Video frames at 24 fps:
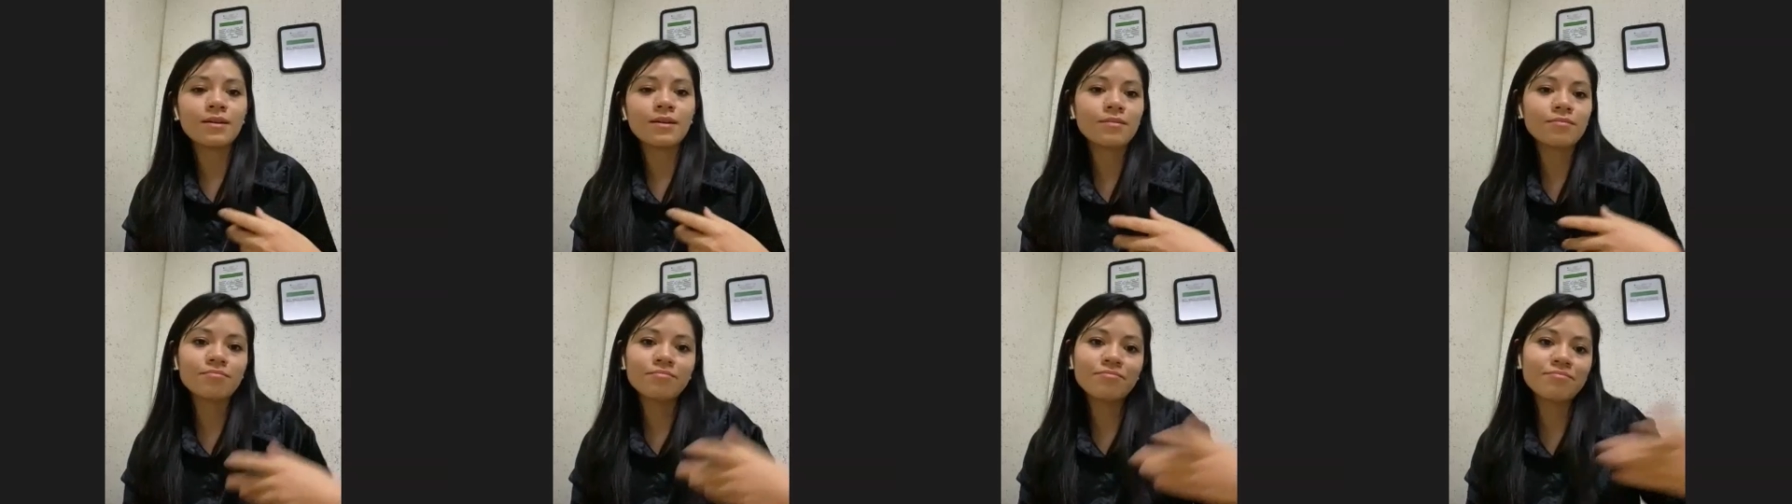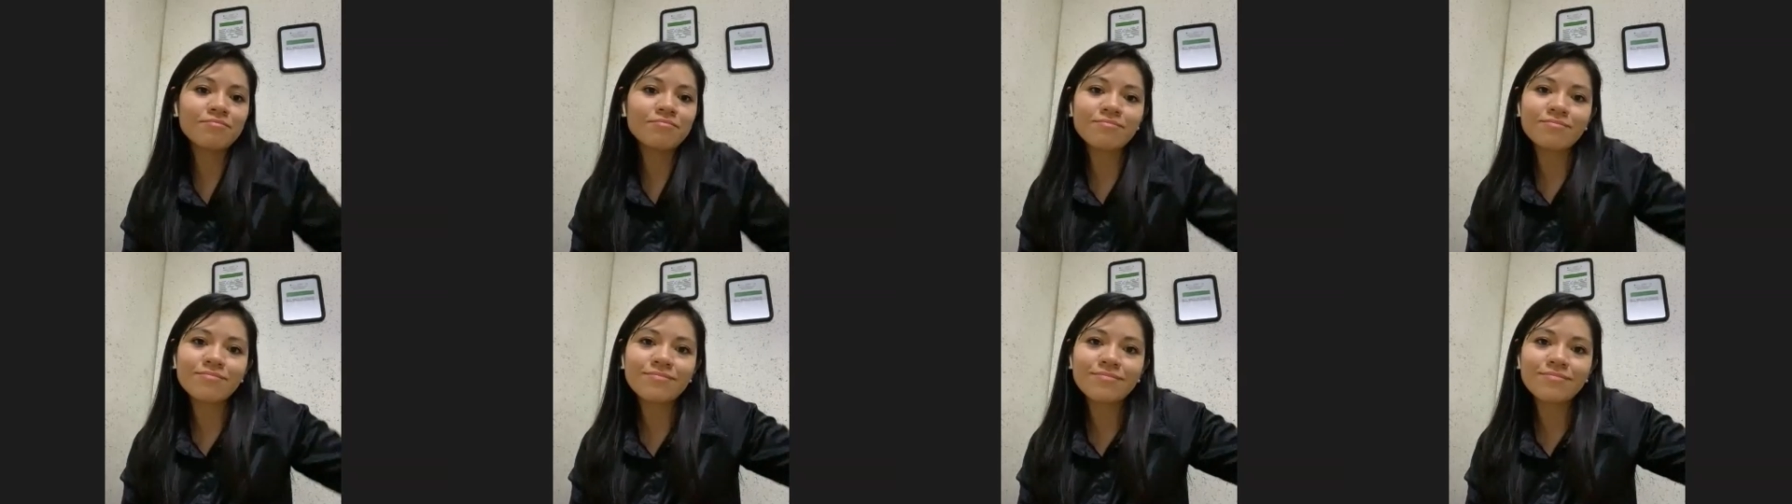uh,
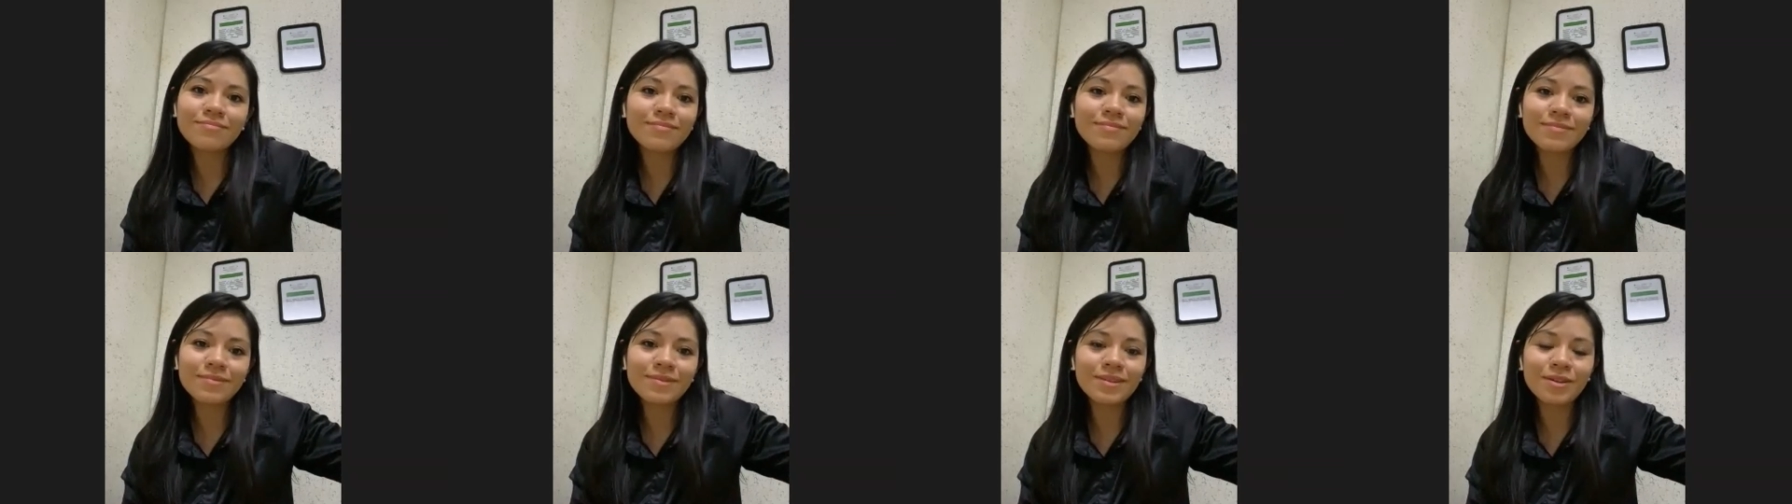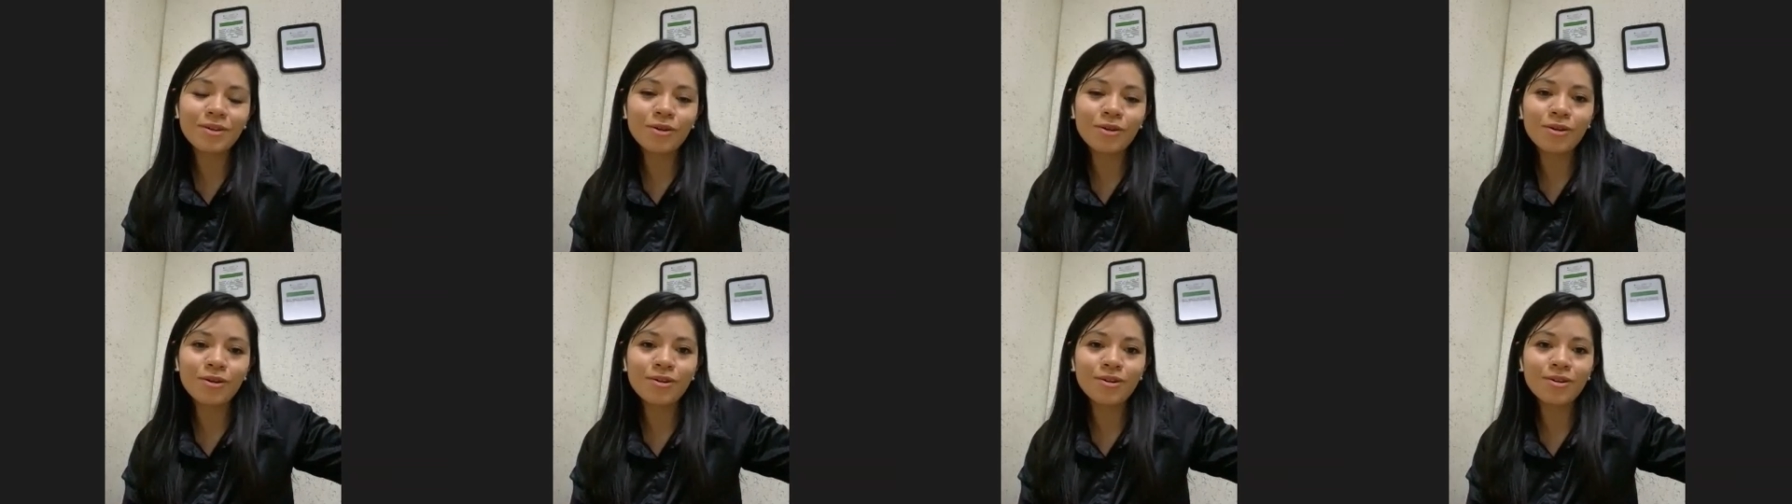
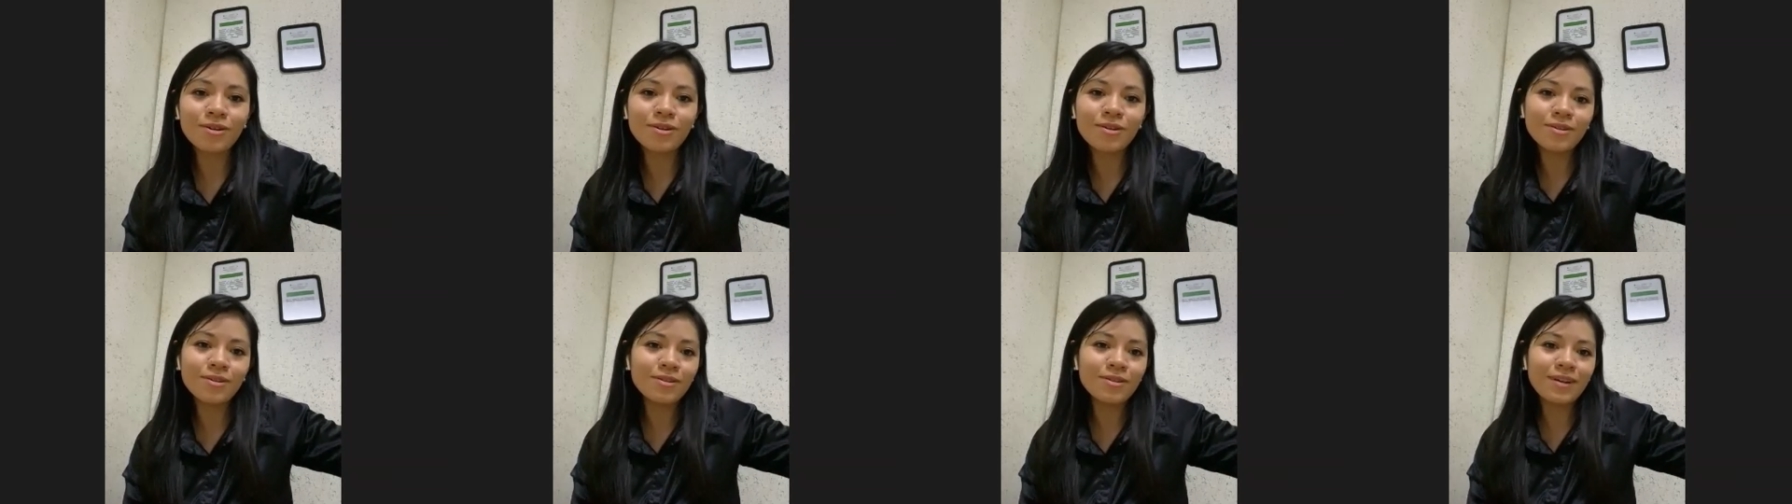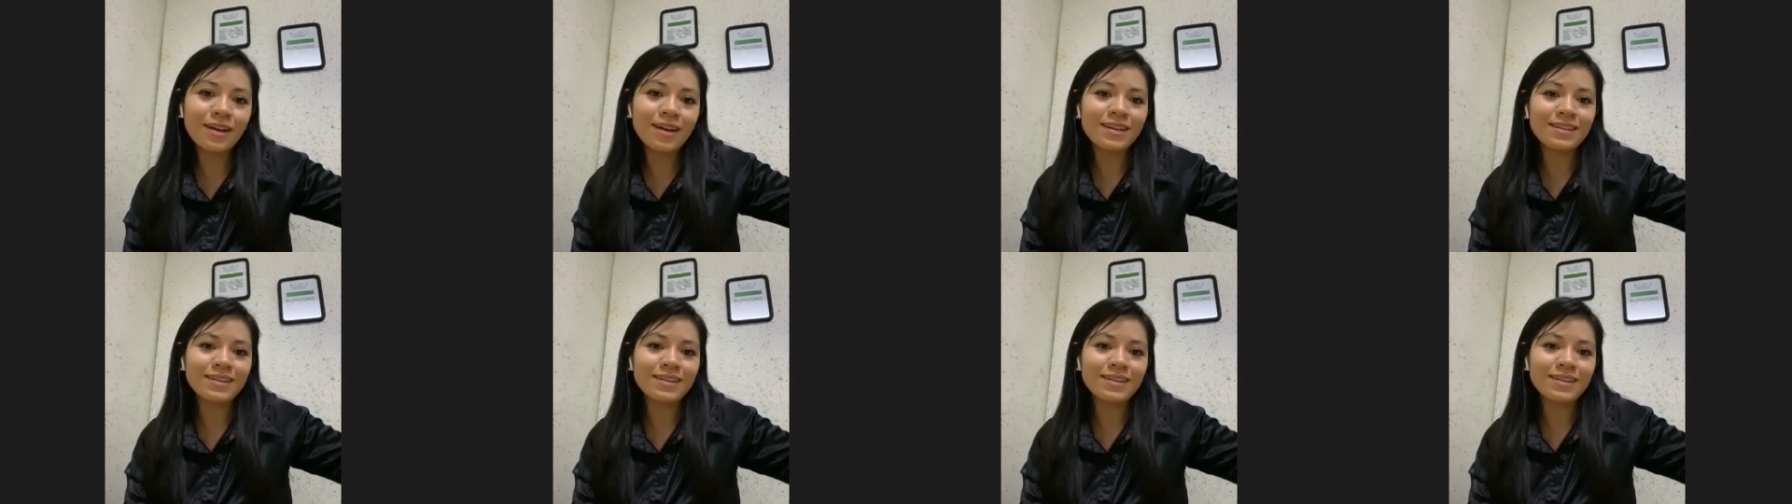"Go